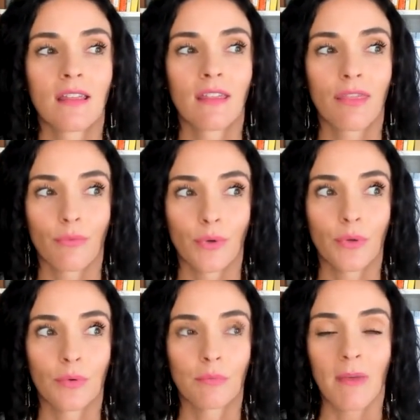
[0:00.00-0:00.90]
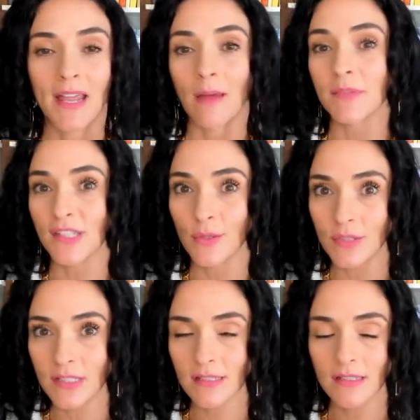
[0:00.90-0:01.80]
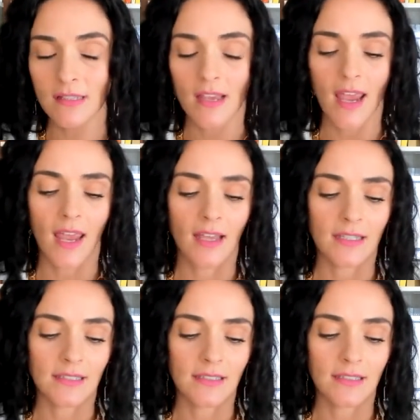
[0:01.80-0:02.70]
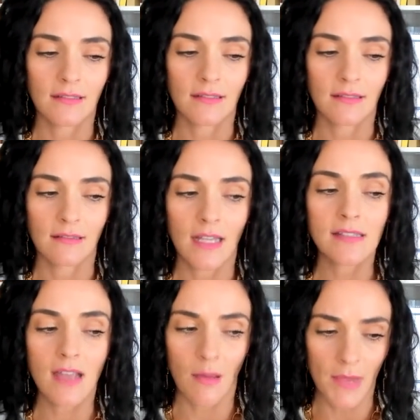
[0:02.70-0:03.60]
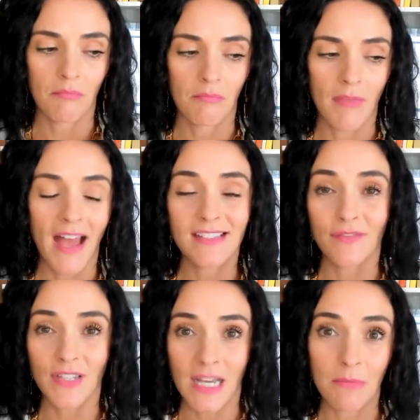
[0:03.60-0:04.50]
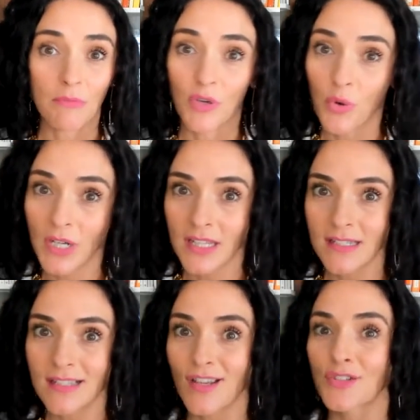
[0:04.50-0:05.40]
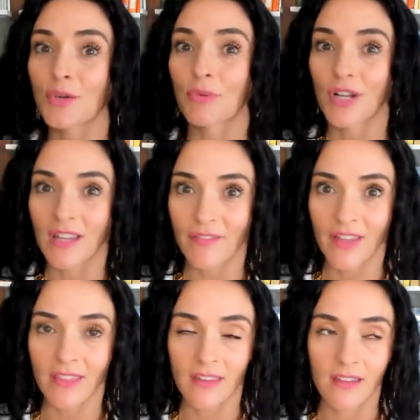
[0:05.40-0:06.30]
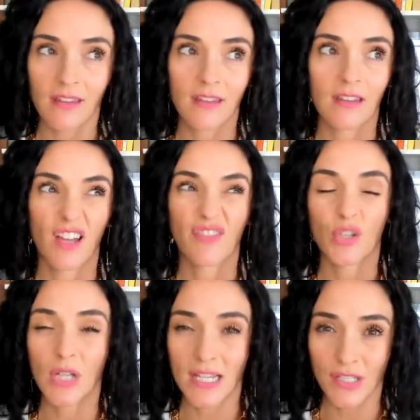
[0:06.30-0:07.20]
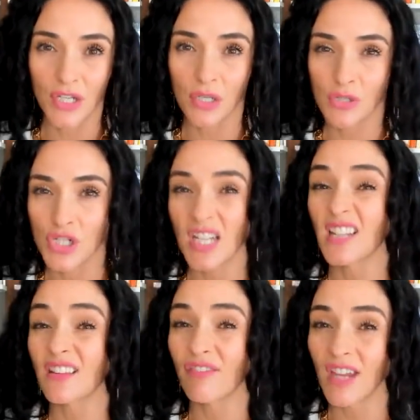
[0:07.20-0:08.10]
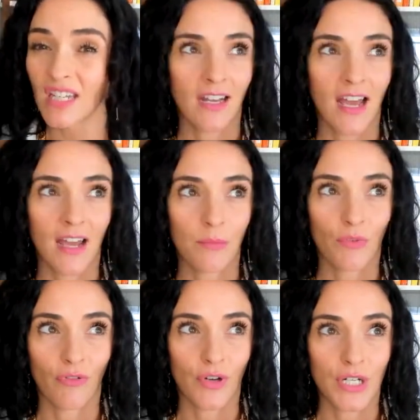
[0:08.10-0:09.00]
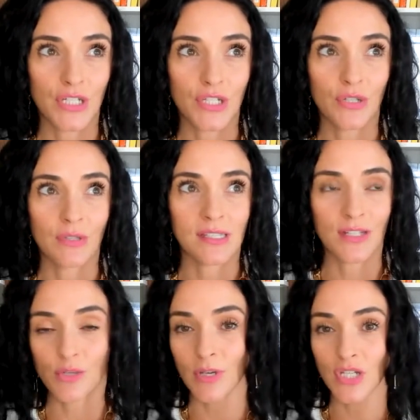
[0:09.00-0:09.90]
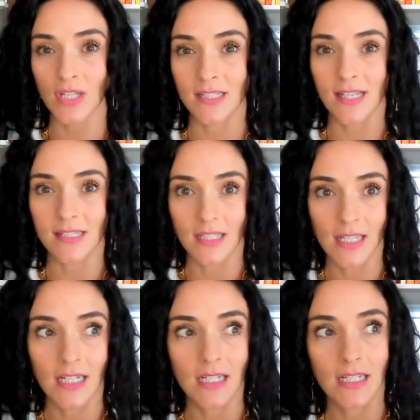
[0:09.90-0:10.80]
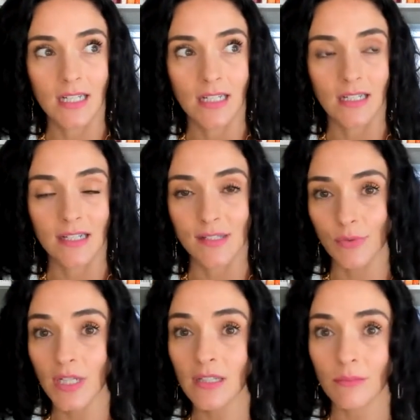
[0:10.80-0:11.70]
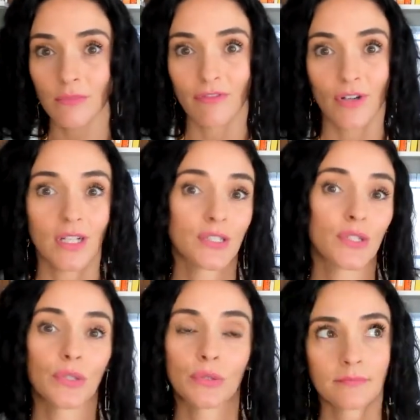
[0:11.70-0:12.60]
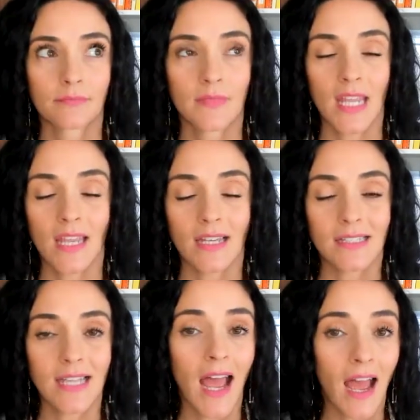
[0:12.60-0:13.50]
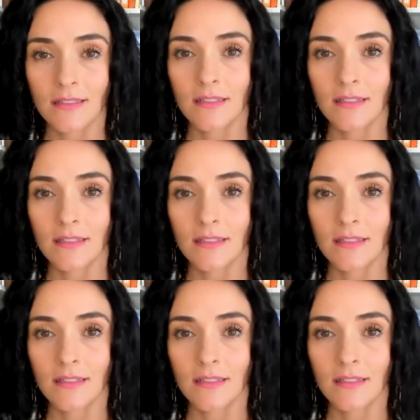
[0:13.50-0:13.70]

through my episodes. And that's coming. As of the time I'm recording this, it's October 11th. A few days ago, shit hit the fan. I'm referring to the situation that's escalated in Israel. I'm referring to the attack